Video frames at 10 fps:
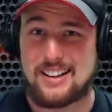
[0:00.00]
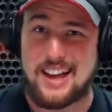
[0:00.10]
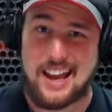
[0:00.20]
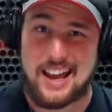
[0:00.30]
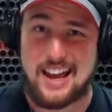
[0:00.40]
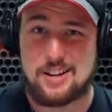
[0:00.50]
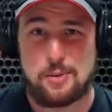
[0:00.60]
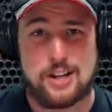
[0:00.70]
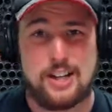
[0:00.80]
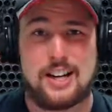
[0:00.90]
and
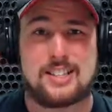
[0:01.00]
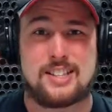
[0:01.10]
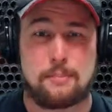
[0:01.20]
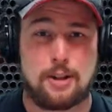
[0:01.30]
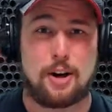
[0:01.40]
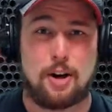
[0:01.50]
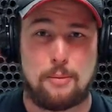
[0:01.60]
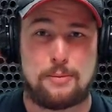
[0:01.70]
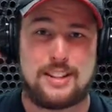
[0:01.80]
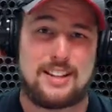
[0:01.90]
wouldn't accept their
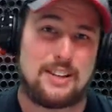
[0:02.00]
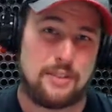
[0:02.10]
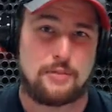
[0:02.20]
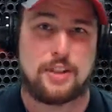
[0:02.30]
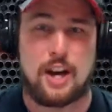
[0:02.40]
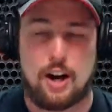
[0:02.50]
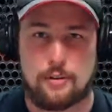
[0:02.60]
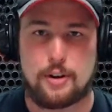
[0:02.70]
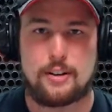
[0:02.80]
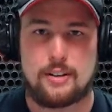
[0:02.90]
help even if they
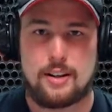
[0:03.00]
offered.